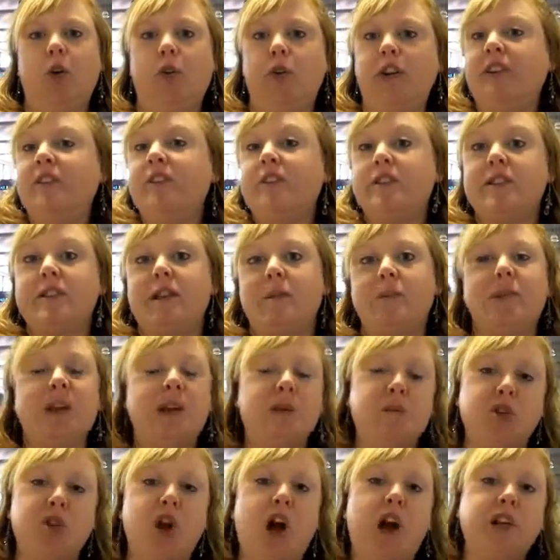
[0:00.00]
or even
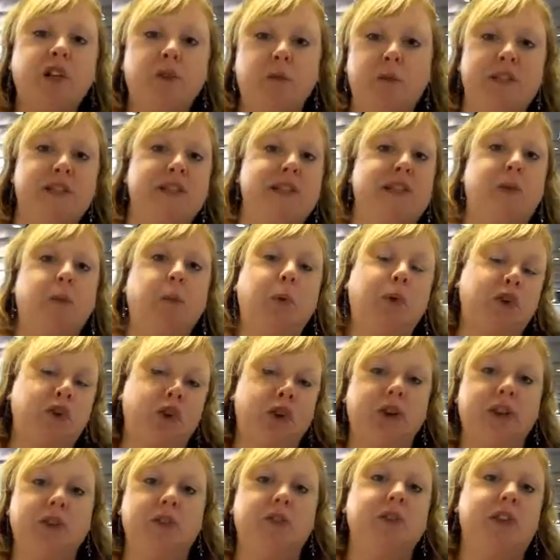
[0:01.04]
sometimes documents that we
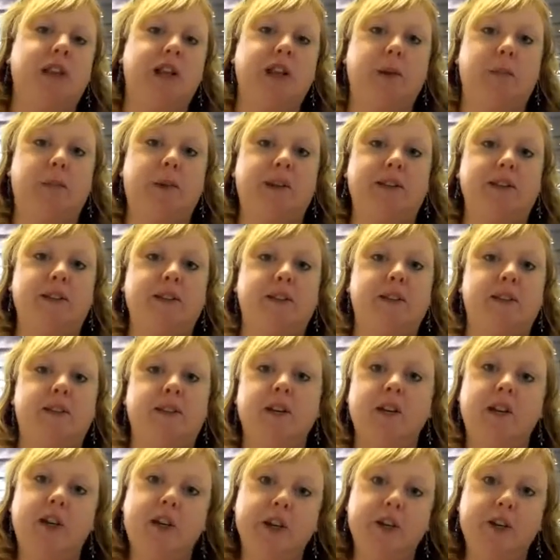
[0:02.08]
turn into databases,
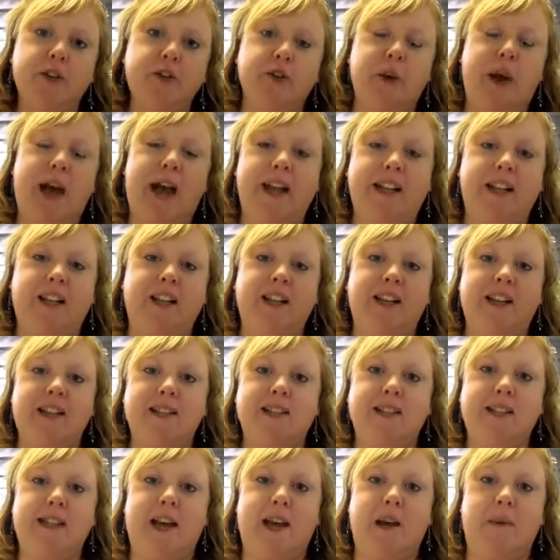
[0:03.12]
to
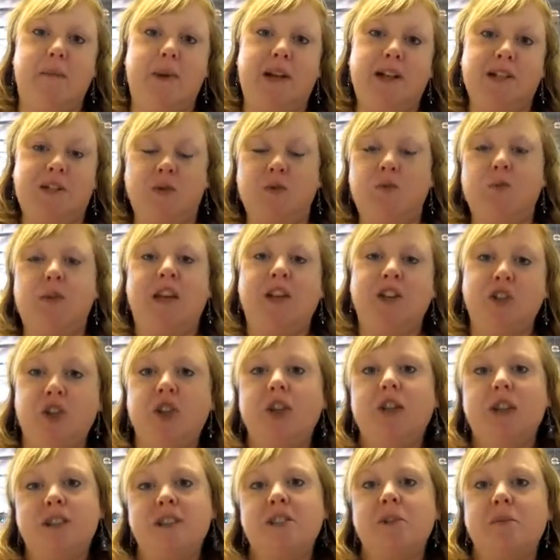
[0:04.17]
analyze them and to make
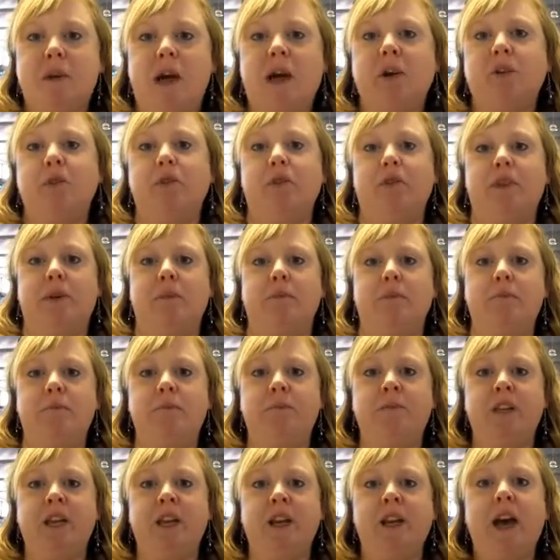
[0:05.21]
journalism out of them.
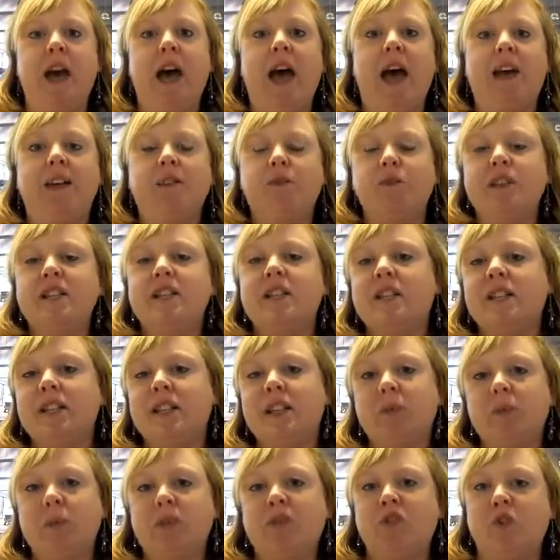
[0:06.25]
And
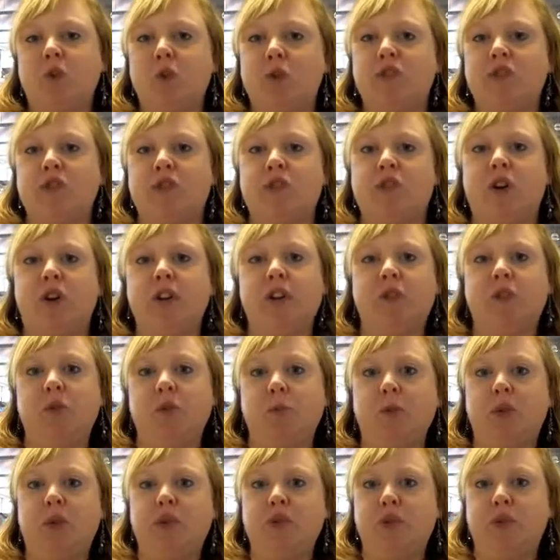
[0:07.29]
recently we've also started
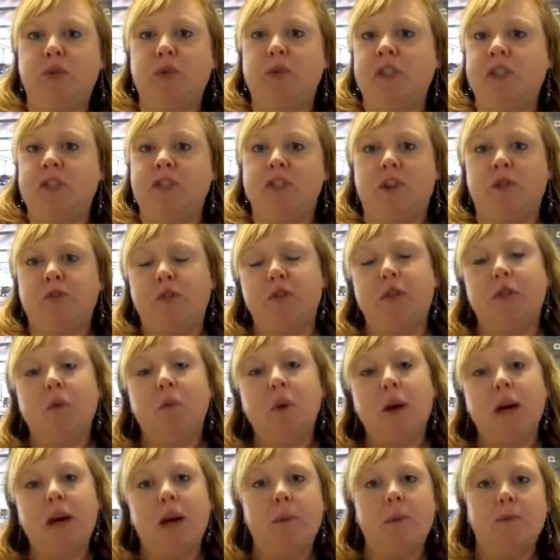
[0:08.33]
to producing stuff on the
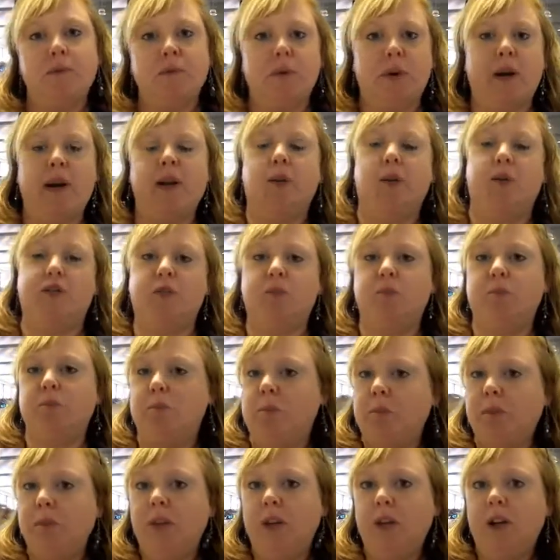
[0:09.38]
web, so I also